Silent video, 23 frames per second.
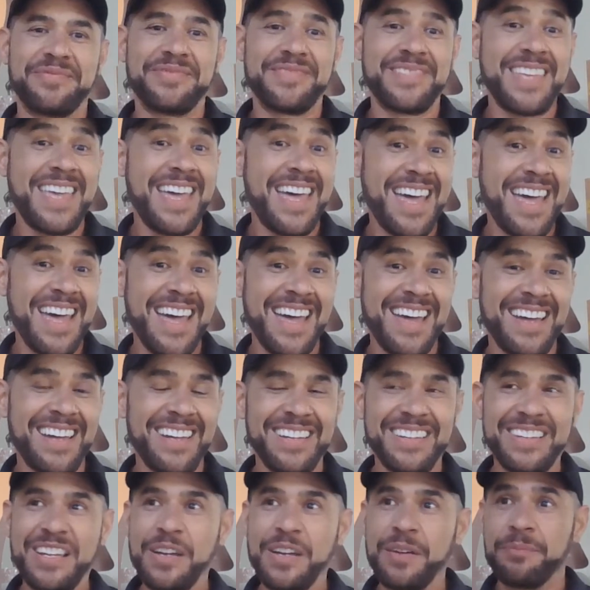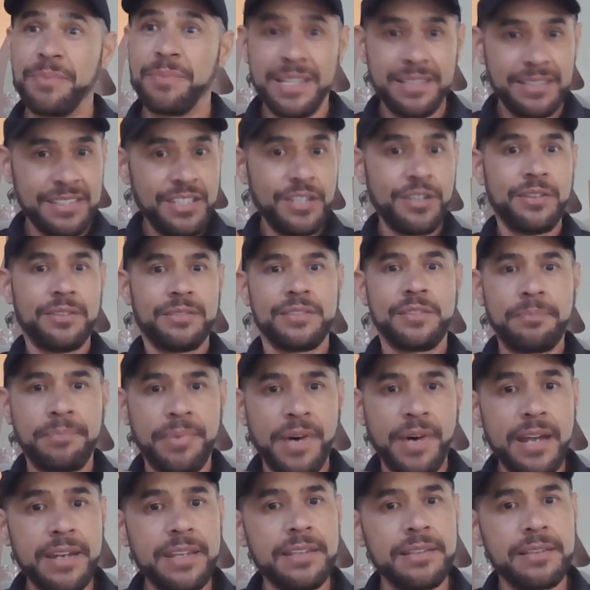Yeah, But your
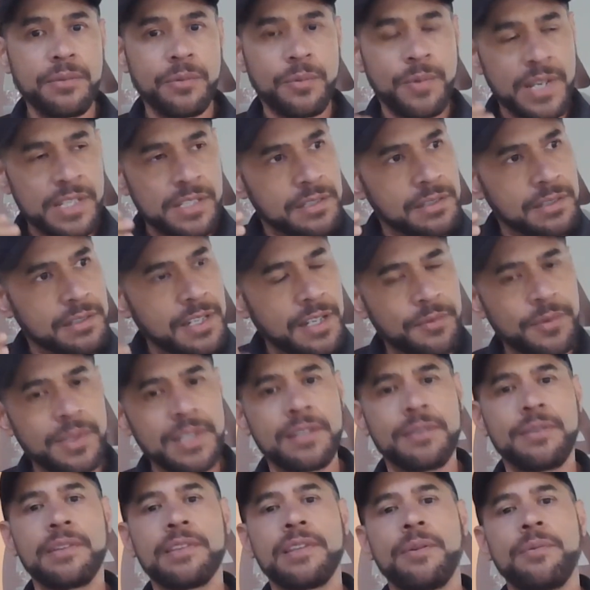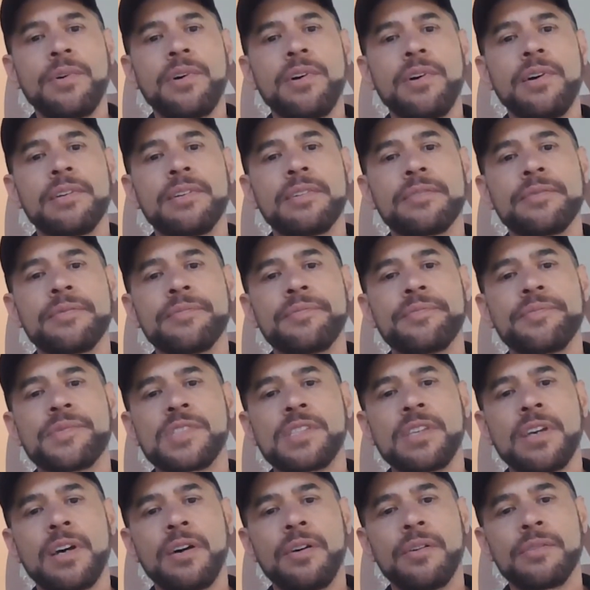body wants to get rid of all that water.
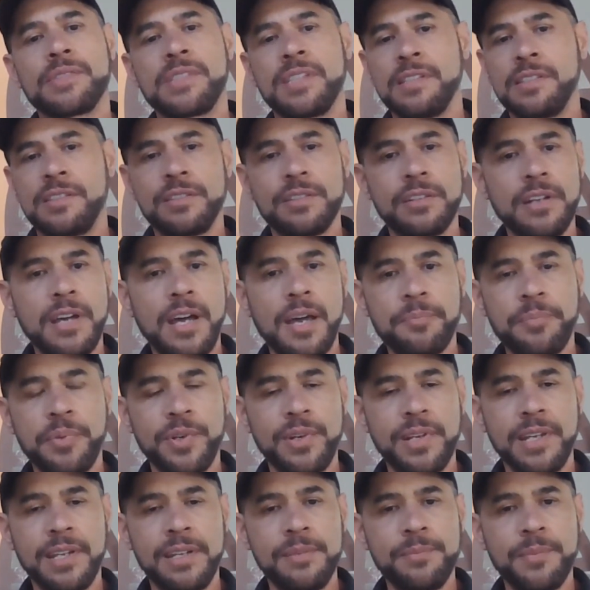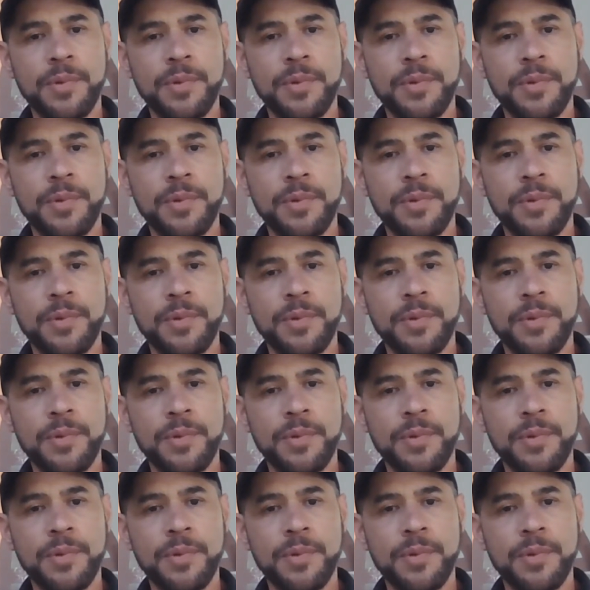So since you're not putting any